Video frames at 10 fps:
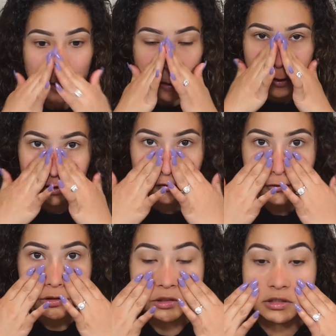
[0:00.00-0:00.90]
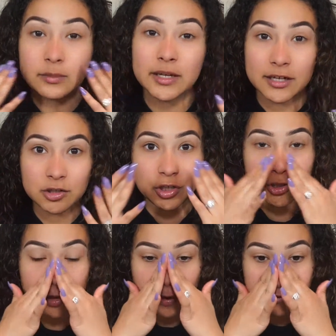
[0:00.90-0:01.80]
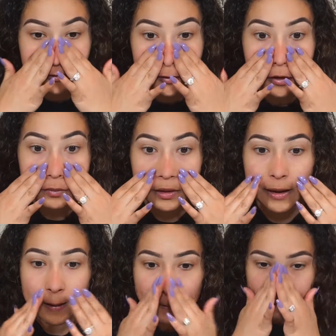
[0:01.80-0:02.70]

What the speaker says: And obviously since I'm a hairdresser, I have to wear all black.